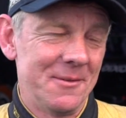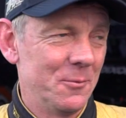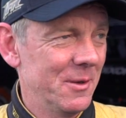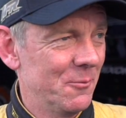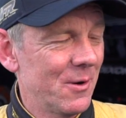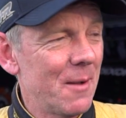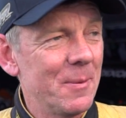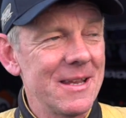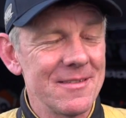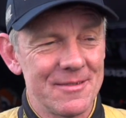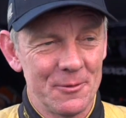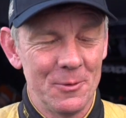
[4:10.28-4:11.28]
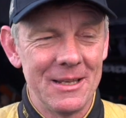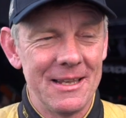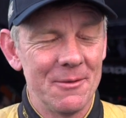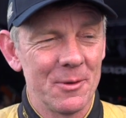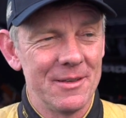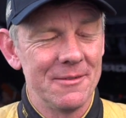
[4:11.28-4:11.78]
we're up against it really
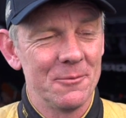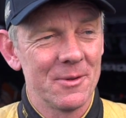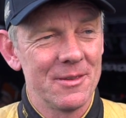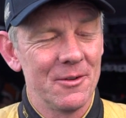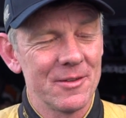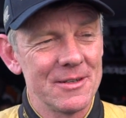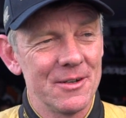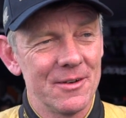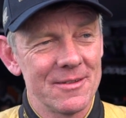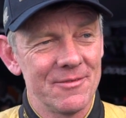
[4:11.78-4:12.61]
here with the Aussie guys.